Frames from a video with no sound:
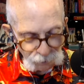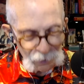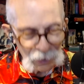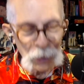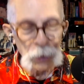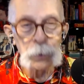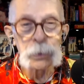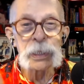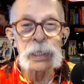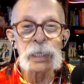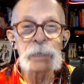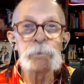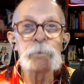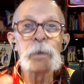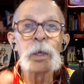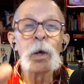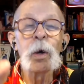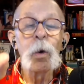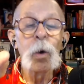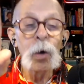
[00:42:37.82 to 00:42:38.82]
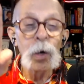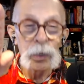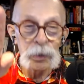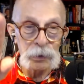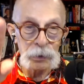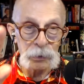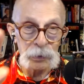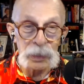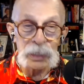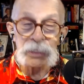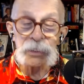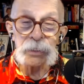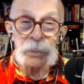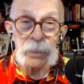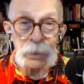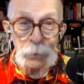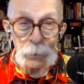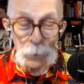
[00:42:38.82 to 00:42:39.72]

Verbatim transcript: Okay. Let's see.